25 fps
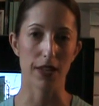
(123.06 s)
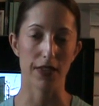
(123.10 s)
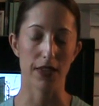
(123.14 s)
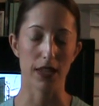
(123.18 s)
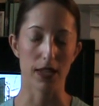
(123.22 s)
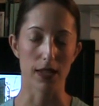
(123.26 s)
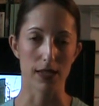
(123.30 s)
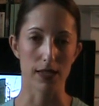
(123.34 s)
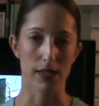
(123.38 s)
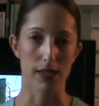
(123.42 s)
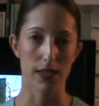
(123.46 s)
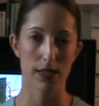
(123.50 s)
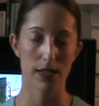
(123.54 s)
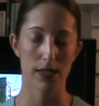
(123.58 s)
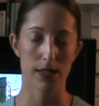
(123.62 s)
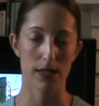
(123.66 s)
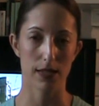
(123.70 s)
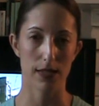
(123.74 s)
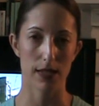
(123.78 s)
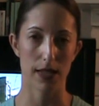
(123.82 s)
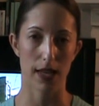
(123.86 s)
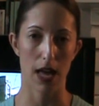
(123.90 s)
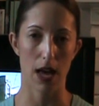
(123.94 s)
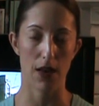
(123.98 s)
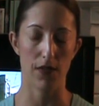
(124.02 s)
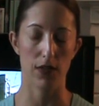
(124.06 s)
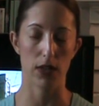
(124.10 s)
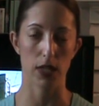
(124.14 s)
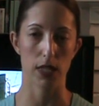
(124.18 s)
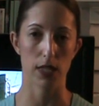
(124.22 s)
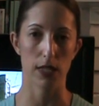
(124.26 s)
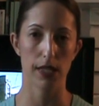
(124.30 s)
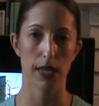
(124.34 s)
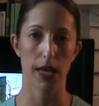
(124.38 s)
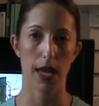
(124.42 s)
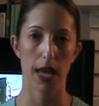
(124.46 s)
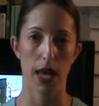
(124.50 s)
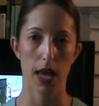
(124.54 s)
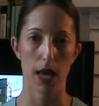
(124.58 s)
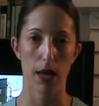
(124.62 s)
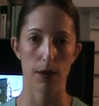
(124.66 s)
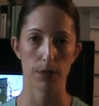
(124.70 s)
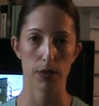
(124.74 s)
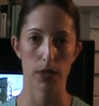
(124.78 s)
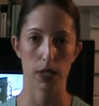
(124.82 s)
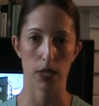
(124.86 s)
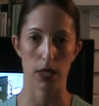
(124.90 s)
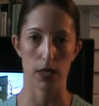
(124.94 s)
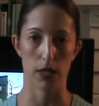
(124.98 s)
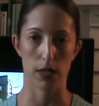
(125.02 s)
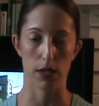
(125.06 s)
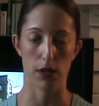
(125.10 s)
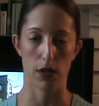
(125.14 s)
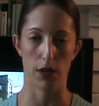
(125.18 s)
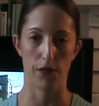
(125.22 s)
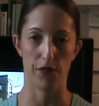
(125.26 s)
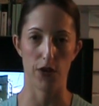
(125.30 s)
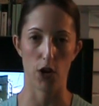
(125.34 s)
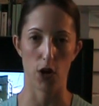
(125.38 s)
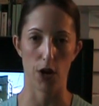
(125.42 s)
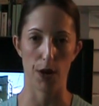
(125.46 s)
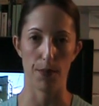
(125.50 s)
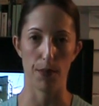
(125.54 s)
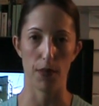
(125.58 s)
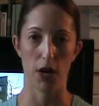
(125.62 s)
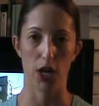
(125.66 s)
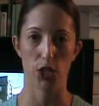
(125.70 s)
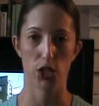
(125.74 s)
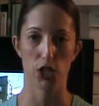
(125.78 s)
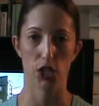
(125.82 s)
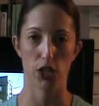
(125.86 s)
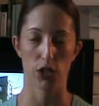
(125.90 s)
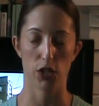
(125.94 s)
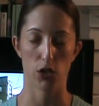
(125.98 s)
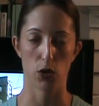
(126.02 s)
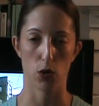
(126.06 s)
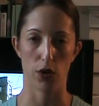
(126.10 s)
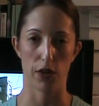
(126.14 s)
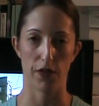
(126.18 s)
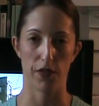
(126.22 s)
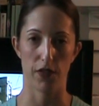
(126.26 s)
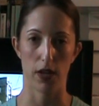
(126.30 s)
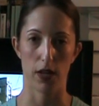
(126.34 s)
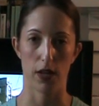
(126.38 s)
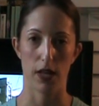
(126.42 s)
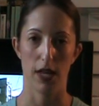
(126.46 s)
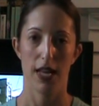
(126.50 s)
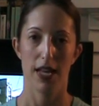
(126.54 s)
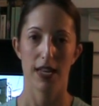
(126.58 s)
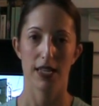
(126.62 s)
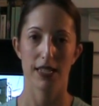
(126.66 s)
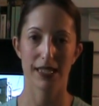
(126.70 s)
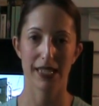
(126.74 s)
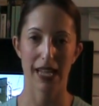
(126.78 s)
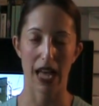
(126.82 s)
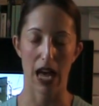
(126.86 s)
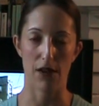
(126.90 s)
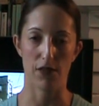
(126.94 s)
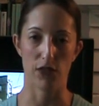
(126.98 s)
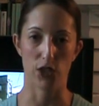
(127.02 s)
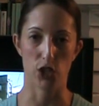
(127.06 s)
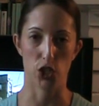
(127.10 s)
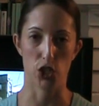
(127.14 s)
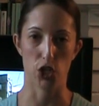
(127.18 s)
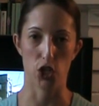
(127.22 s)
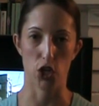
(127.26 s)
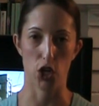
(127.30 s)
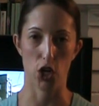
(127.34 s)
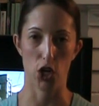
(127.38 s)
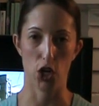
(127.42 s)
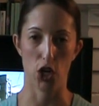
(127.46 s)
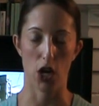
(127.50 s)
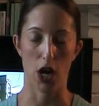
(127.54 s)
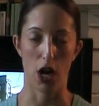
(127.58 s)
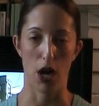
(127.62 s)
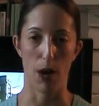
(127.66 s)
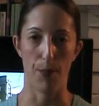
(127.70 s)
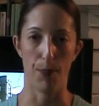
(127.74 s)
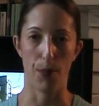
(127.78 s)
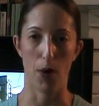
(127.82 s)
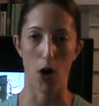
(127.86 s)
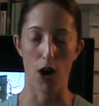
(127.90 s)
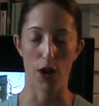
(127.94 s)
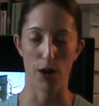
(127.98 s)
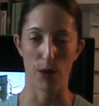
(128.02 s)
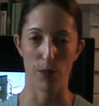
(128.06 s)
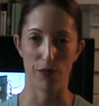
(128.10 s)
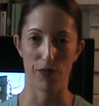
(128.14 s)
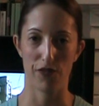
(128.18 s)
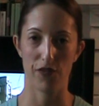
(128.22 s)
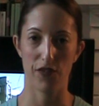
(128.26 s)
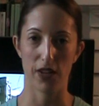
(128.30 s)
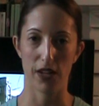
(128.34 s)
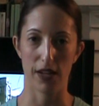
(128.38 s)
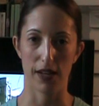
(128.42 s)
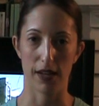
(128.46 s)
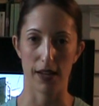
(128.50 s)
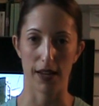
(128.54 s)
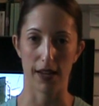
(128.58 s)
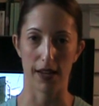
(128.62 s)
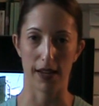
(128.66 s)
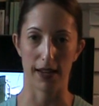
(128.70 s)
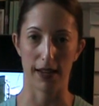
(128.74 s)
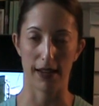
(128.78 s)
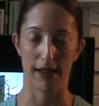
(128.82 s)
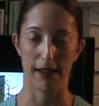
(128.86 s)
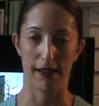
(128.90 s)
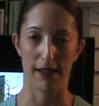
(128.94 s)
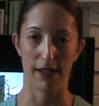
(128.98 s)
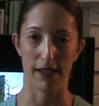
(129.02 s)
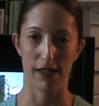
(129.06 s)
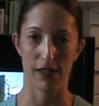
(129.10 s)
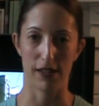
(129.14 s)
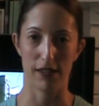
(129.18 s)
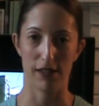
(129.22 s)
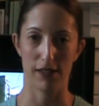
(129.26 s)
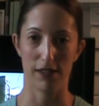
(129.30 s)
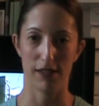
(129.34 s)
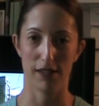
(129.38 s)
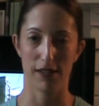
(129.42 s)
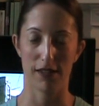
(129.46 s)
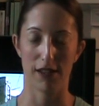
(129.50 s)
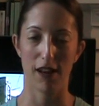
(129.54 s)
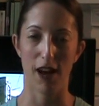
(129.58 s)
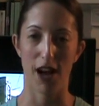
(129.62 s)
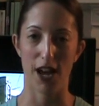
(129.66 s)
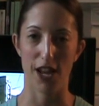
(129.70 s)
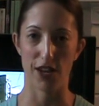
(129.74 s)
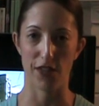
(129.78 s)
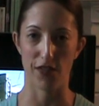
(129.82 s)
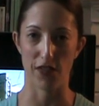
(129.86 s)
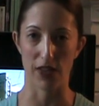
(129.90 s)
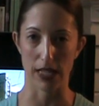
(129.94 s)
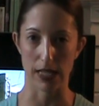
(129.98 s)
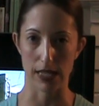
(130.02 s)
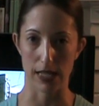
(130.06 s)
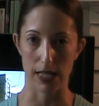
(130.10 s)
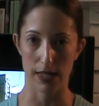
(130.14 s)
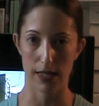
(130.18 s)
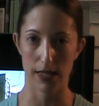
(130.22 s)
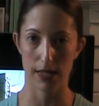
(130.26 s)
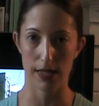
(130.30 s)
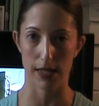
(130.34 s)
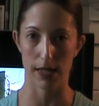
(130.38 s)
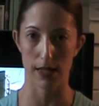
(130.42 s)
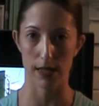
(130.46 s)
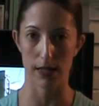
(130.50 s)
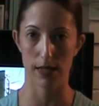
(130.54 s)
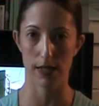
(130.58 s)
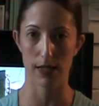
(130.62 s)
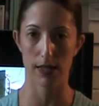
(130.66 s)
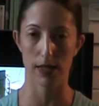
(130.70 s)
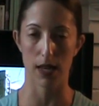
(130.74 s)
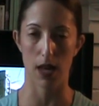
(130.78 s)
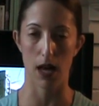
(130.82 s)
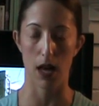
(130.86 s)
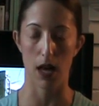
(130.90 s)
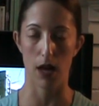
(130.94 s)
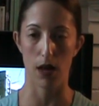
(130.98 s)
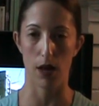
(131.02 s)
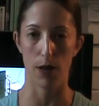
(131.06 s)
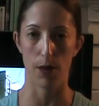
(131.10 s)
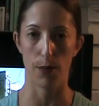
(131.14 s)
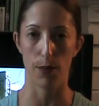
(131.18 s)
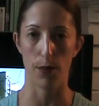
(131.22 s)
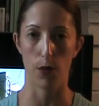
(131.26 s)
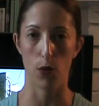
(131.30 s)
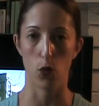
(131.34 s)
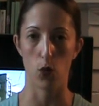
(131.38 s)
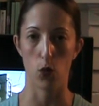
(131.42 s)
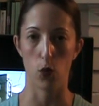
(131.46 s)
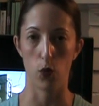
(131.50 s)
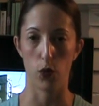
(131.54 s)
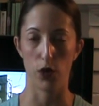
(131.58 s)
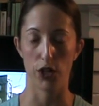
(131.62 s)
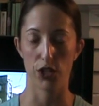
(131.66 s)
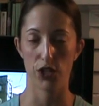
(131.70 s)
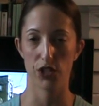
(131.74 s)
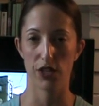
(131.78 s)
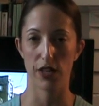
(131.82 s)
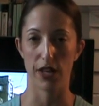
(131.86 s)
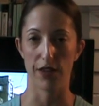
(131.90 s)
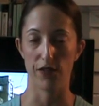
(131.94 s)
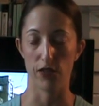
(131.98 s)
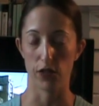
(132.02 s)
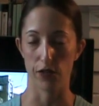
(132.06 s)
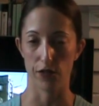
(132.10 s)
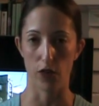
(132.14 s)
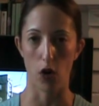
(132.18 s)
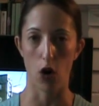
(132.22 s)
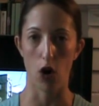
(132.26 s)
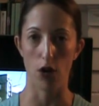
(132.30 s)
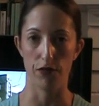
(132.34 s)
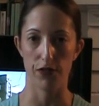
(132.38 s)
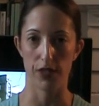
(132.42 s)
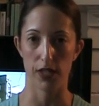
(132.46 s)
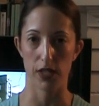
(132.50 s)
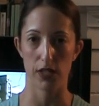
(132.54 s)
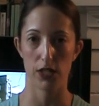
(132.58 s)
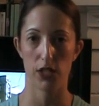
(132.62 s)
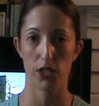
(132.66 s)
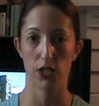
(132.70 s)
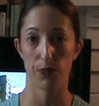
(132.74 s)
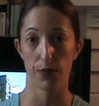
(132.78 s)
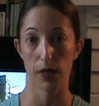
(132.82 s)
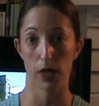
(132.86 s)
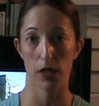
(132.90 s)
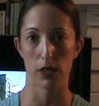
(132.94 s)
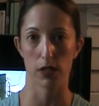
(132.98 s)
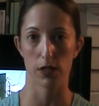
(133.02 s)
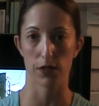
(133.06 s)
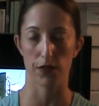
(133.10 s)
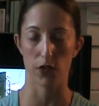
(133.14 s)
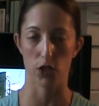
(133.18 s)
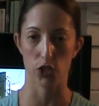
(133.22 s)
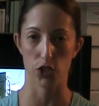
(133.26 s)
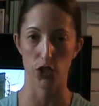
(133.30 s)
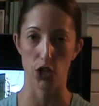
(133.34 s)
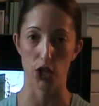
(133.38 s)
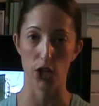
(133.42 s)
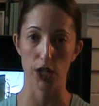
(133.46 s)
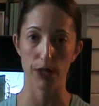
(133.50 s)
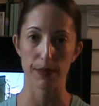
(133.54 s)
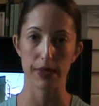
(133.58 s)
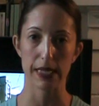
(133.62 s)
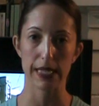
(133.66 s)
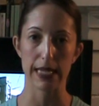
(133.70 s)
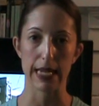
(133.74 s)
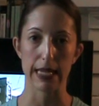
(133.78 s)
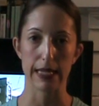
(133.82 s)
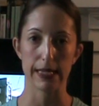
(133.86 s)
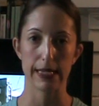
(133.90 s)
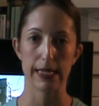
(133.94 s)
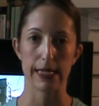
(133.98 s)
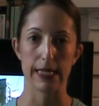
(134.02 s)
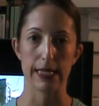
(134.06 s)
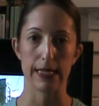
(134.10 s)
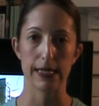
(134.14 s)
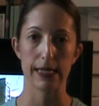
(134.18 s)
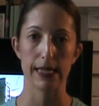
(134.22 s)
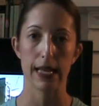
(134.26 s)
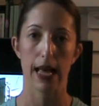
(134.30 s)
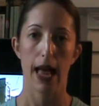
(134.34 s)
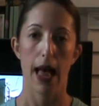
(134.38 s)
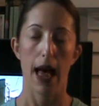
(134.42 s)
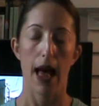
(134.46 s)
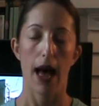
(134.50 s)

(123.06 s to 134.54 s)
the existence they have in these camps is a very much a sort of a scavenger, bottom feeding kind of existence, which they've devolved into because of their circumstances.